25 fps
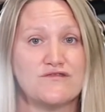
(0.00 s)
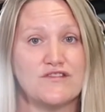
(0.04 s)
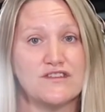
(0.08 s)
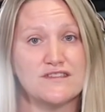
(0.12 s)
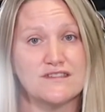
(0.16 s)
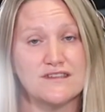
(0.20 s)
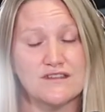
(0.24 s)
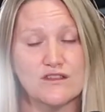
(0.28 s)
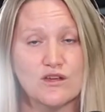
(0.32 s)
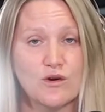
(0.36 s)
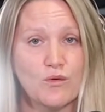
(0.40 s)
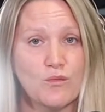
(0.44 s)

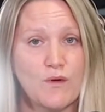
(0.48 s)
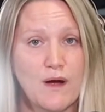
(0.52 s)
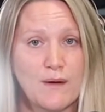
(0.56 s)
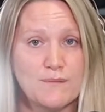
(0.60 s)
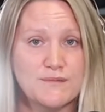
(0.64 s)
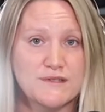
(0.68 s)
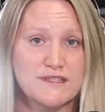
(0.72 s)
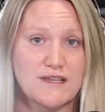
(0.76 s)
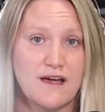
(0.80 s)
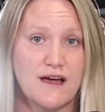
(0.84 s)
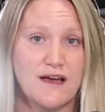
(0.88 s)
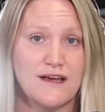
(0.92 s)
visit their
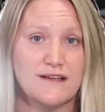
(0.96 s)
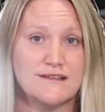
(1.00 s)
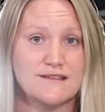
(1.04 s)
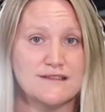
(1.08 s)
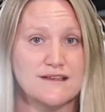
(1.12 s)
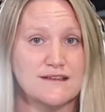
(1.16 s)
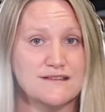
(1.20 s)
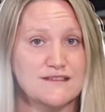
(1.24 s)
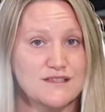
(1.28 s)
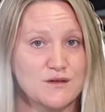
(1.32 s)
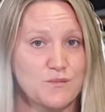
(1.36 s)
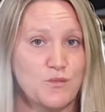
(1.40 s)

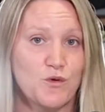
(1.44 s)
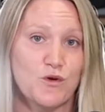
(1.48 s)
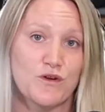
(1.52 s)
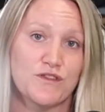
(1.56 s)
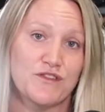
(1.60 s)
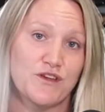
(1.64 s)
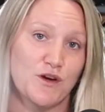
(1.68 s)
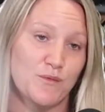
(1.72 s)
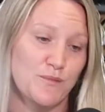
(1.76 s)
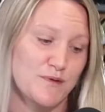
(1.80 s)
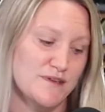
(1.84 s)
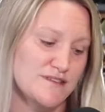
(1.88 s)
websites, and
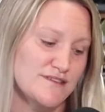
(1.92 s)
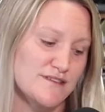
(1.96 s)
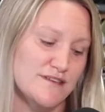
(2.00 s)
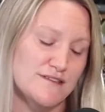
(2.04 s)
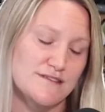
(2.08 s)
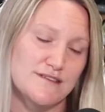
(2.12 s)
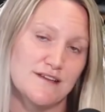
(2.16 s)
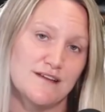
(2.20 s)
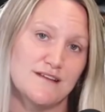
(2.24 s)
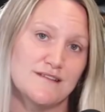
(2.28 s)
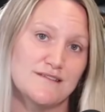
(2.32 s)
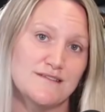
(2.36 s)
support their
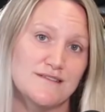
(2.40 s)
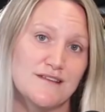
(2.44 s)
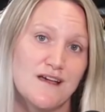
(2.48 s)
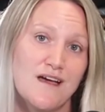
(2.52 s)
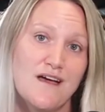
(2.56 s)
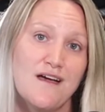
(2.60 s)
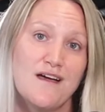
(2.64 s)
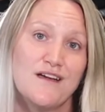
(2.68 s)
businesses.